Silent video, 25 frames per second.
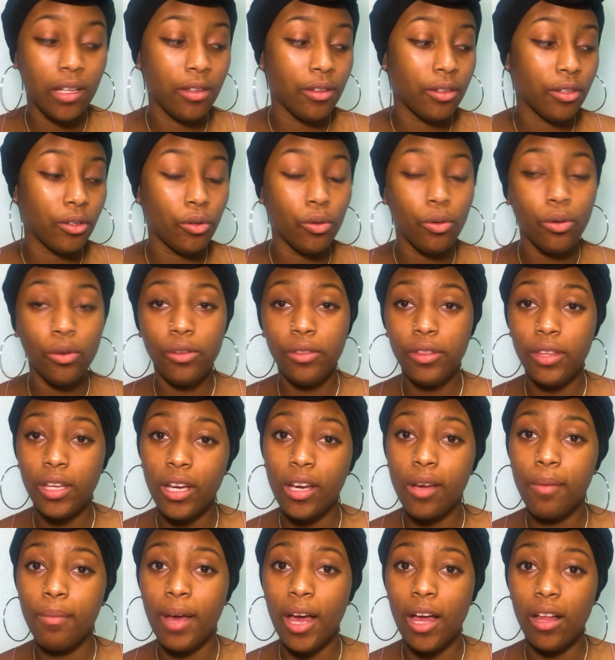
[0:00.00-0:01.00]
the cool
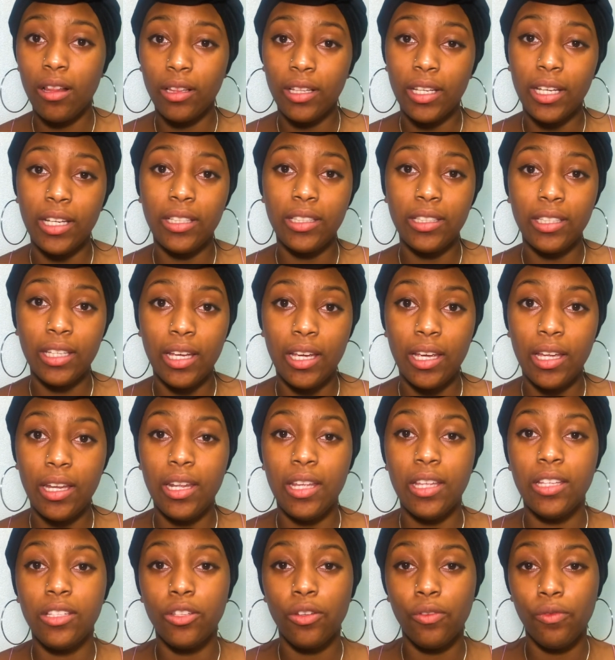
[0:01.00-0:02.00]
thing about LinkedIn
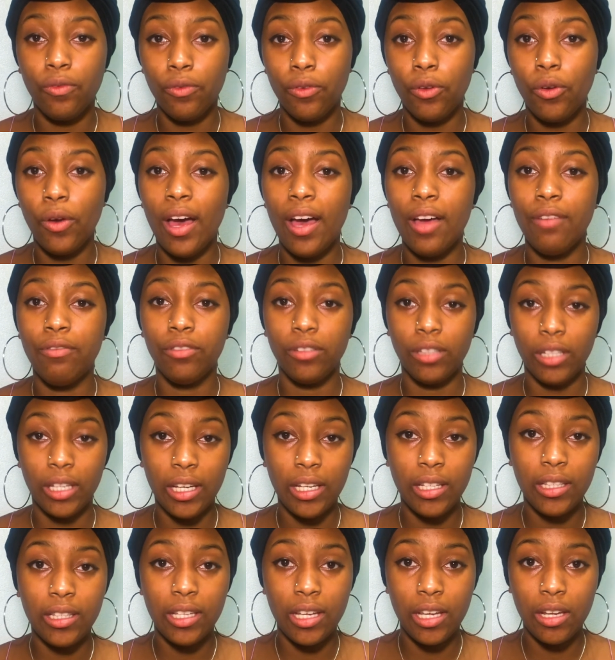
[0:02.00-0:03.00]
is if you have
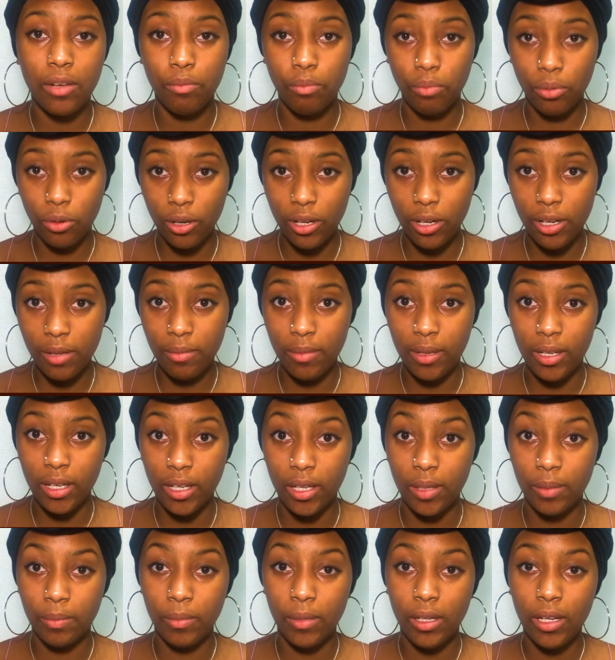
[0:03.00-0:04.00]
LinkedIn
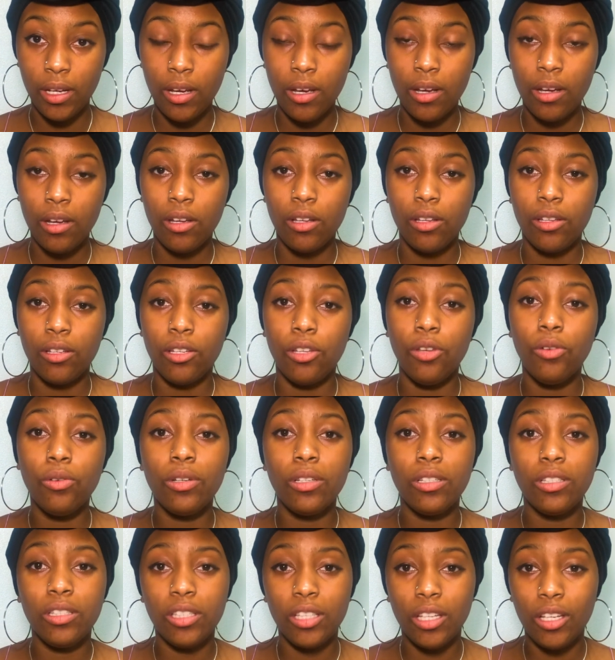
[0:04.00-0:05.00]
Premium, you
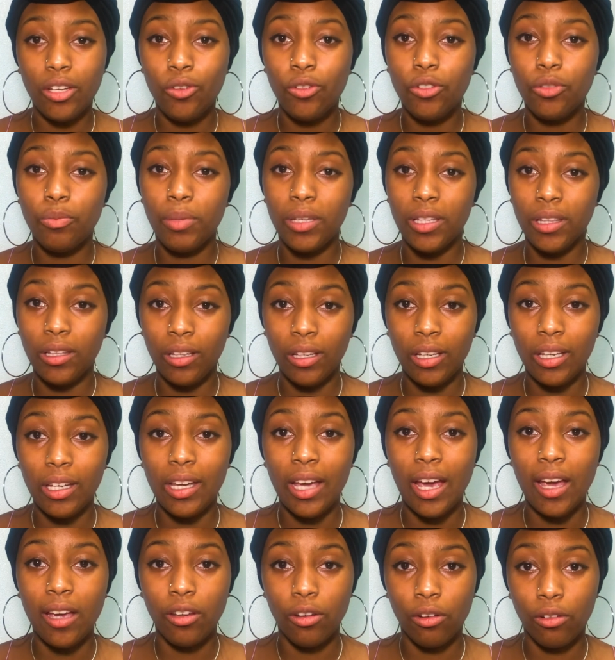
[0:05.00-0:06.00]
can see who's been looking
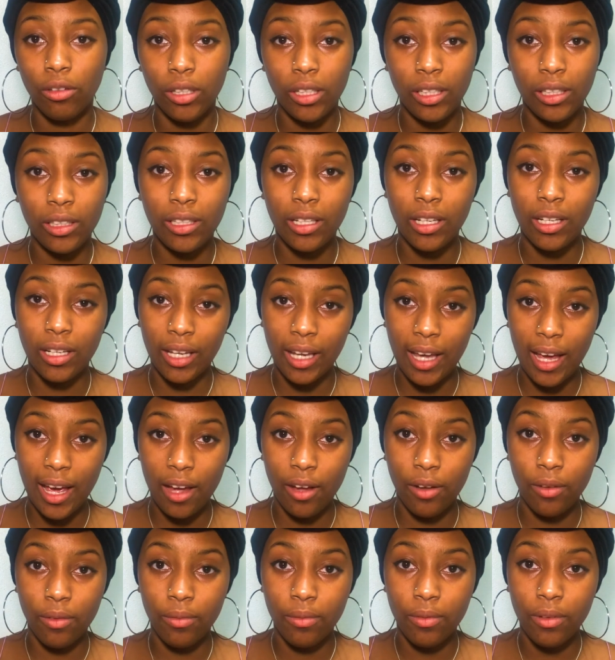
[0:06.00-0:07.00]
at your LinkedIn
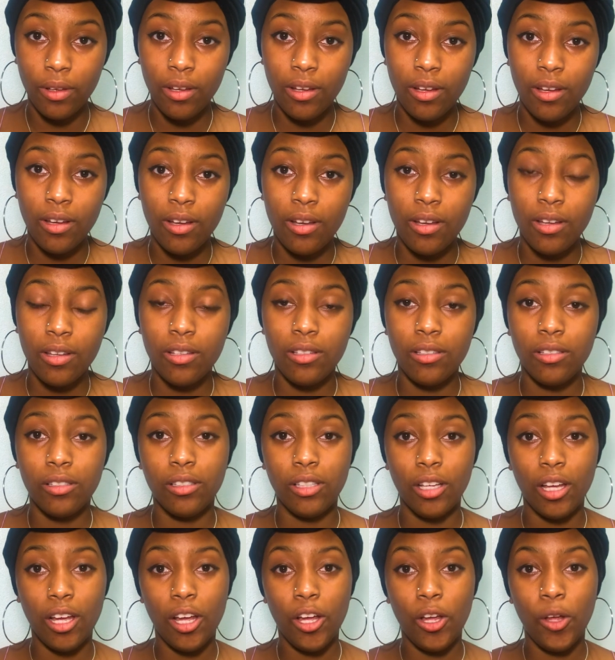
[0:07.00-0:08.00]
account.
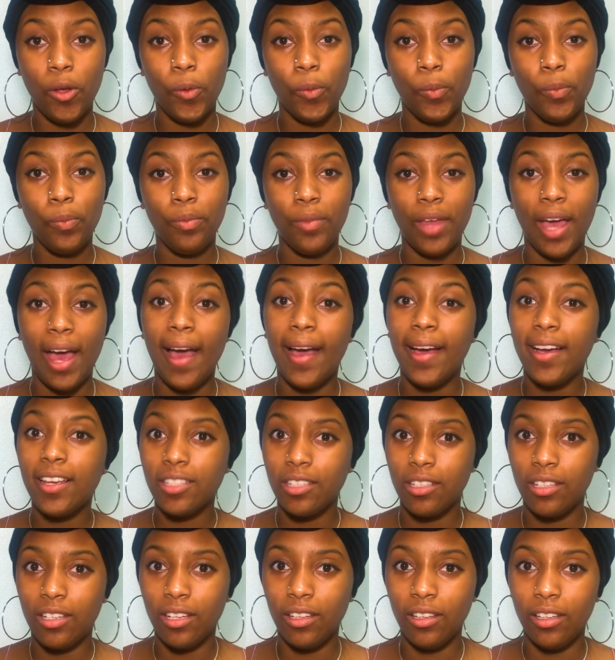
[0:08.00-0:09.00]
So I
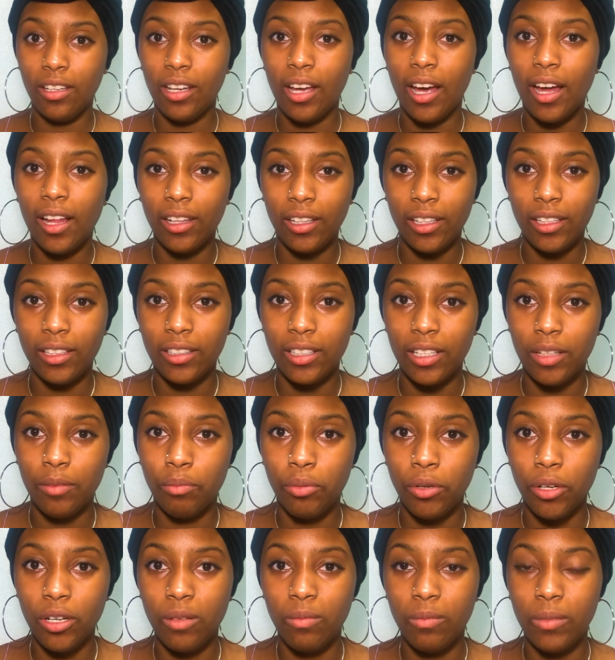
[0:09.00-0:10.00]
accidentally got LinkedIn
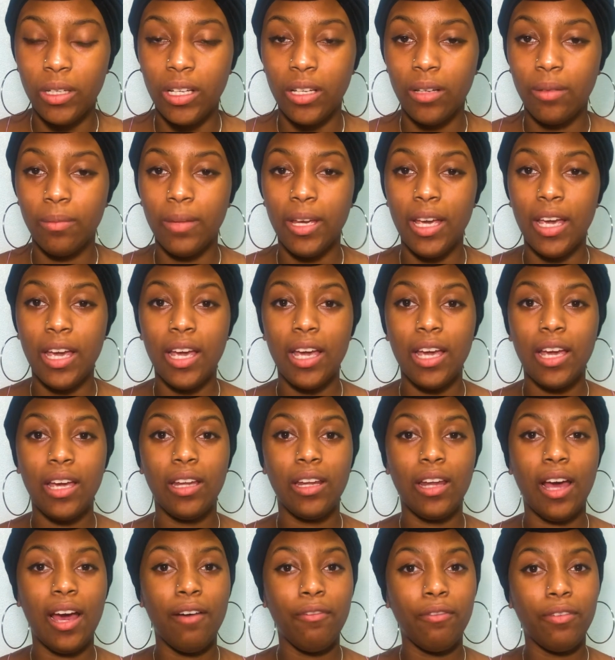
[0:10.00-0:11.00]
Premium,
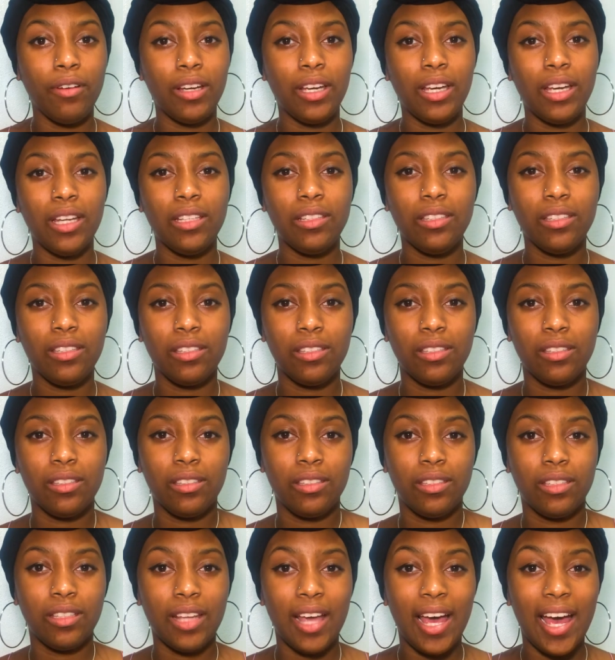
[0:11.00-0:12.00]
and I would get
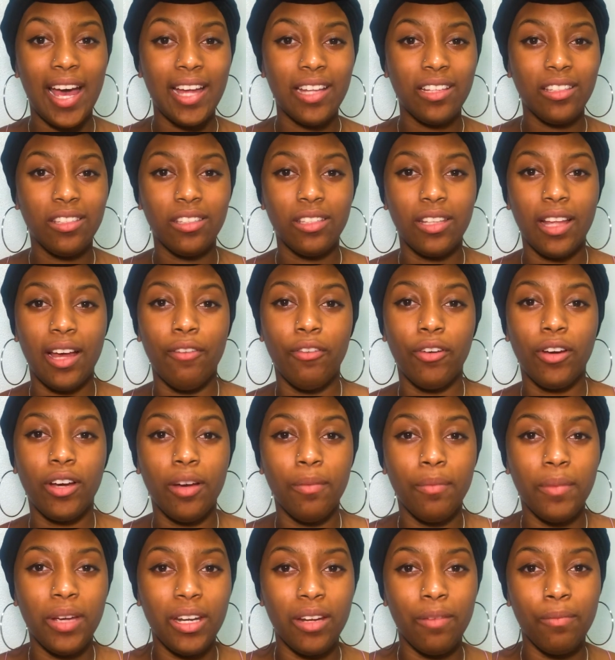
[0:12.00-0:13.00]
stats that would
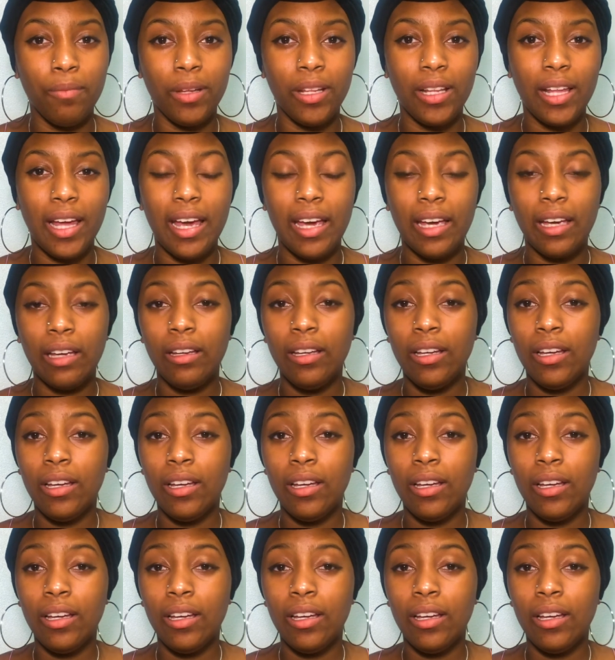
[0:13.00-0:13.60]
come in and be like,